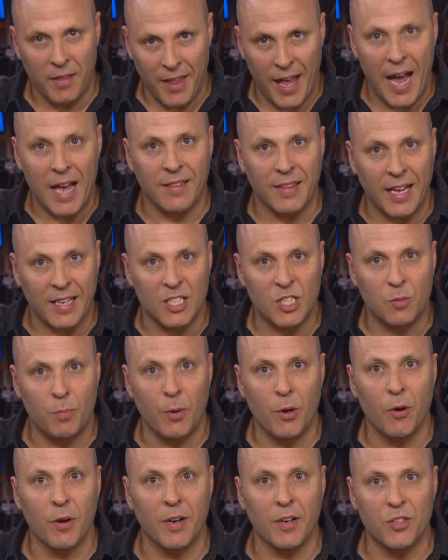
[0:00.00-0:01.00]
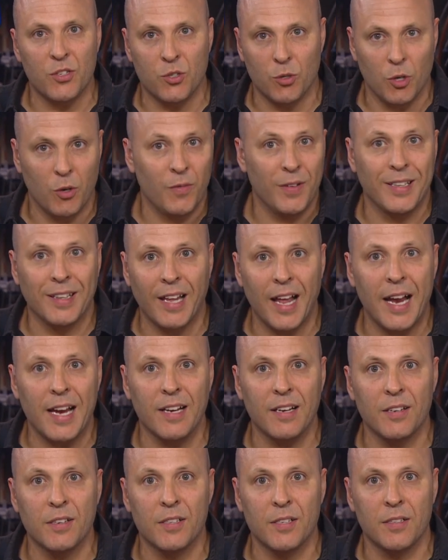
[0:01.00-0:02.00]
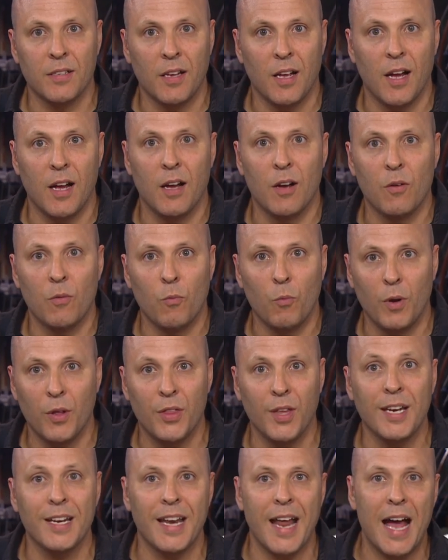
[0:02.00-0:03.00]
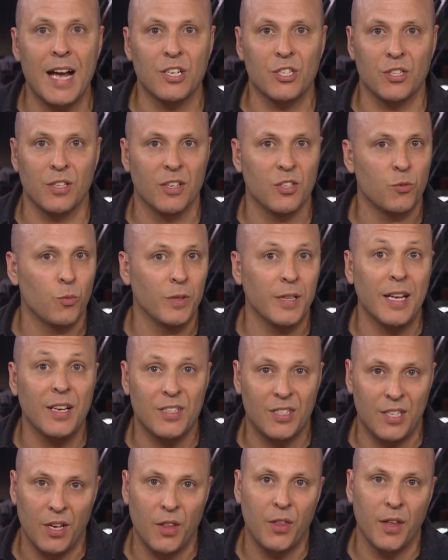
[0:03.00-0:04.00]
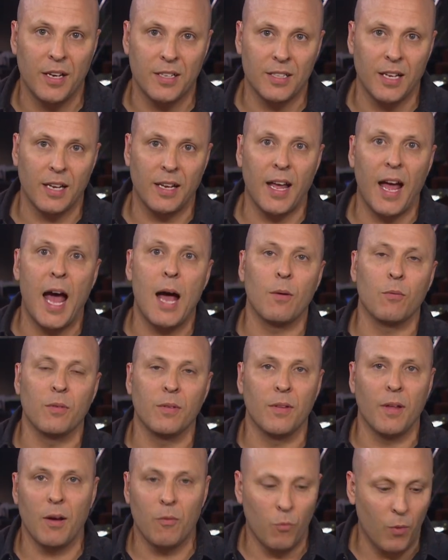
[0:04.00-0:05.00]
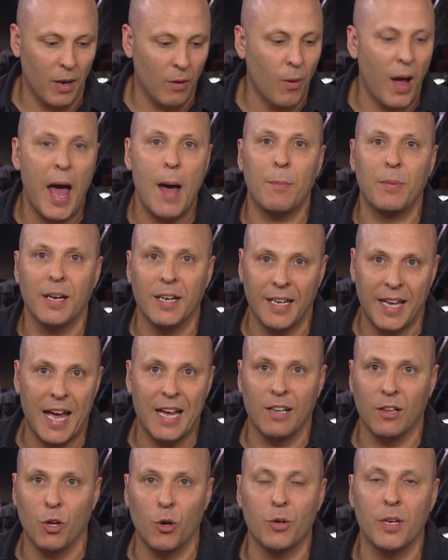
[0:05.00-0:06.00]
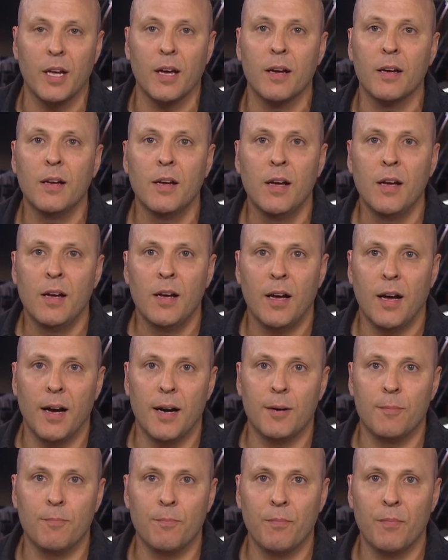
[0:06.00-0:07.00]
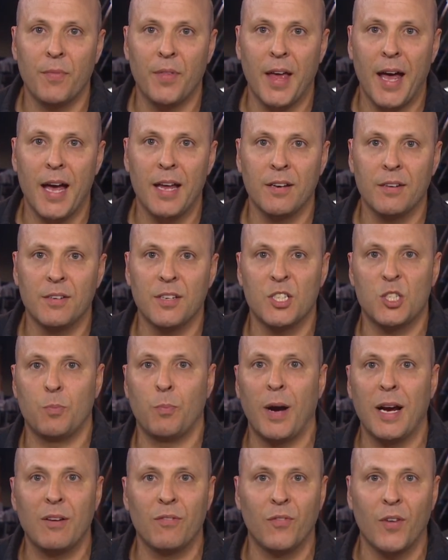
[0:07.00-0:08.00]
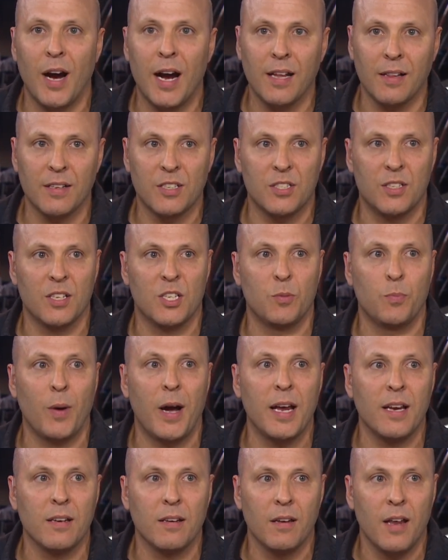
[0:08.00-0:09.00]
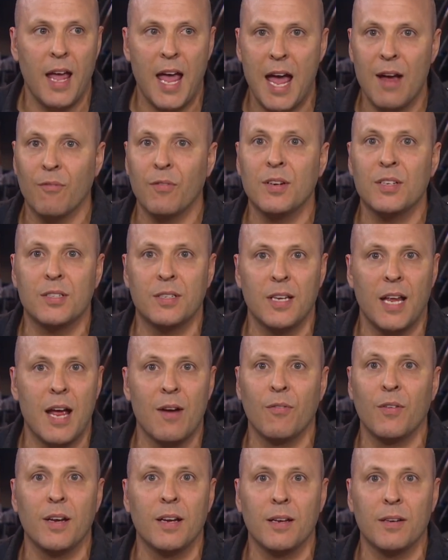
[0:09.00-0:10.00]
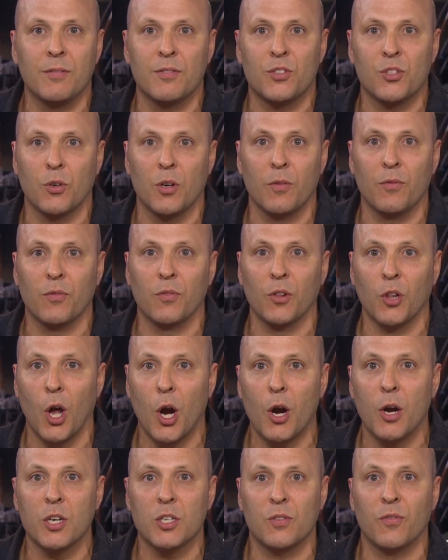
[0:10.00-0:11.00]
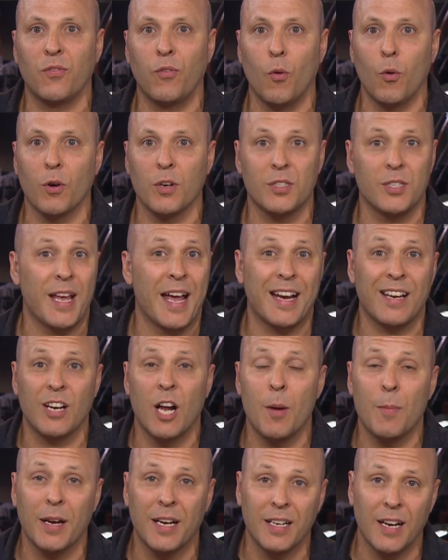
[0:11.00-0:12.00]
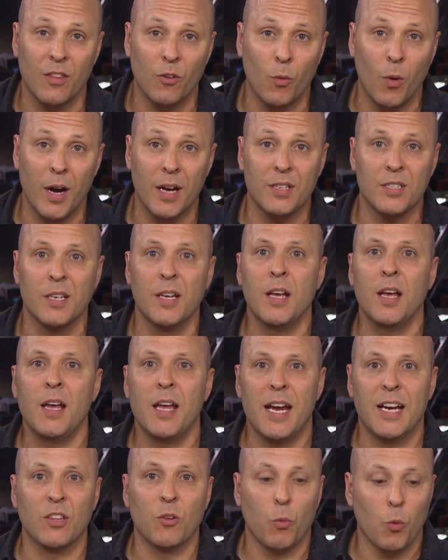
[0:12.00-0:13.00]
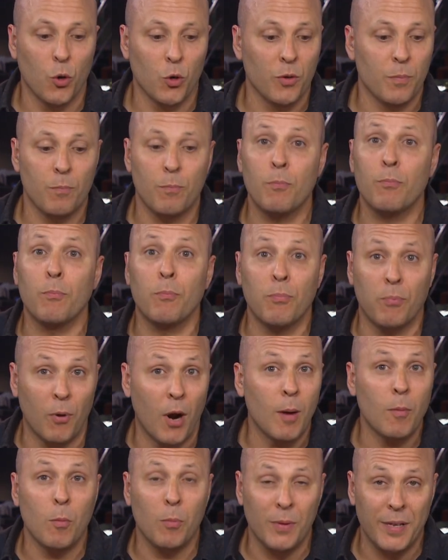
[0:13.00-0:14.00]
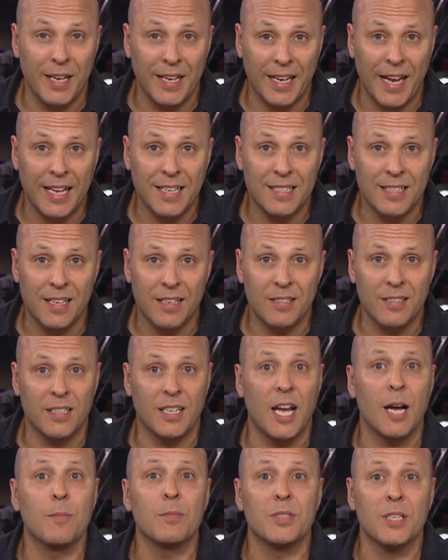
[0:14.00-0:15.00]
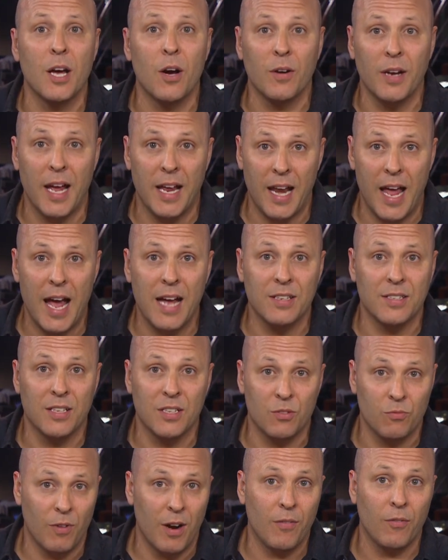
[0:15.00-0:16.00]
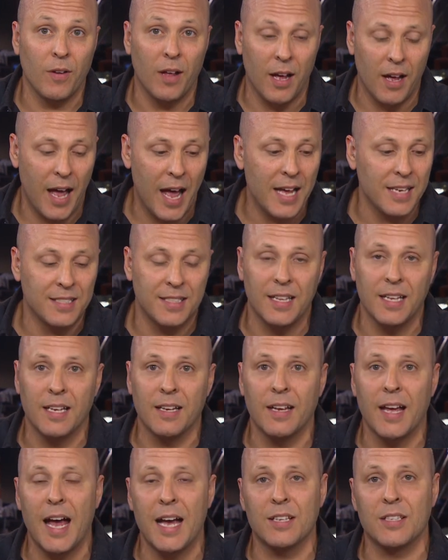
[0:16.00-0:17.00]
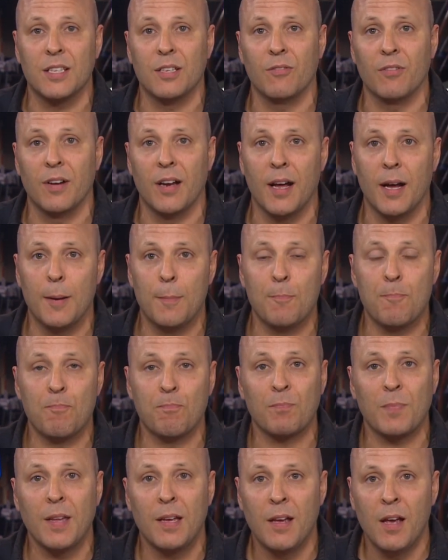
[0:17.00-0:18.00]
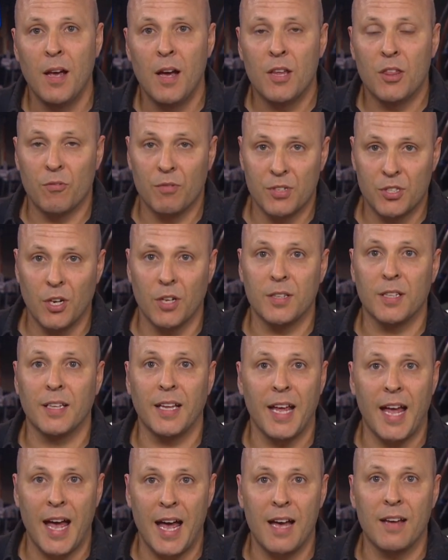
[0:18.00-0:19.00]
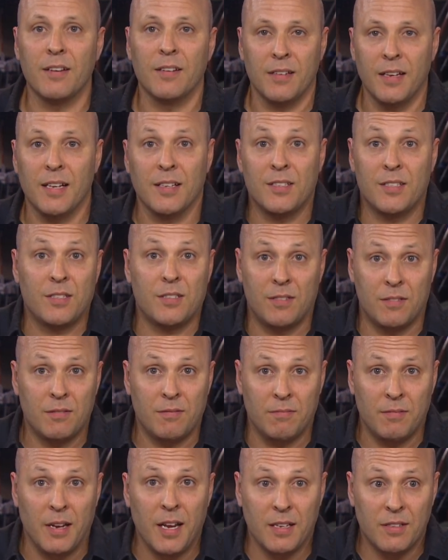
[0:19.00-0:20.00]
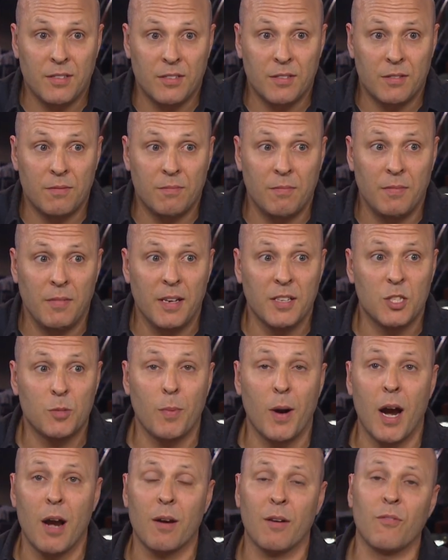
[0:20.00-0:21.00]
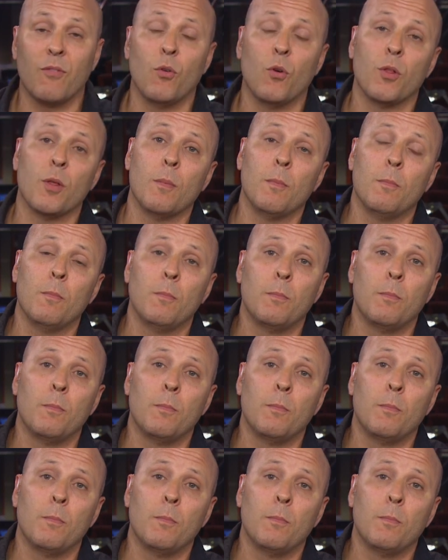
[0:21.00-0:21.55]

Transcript: that, that spirit is sort of enlightened uh, within nationalists when they see things like ha what happened in Catalonia, um, that despite violence, despite every, every sort of large force, economic and otherwise, in the world probably against this comes out and has this ref, uh, has the has the re, um, the result that they had. It's it's inspiring for them.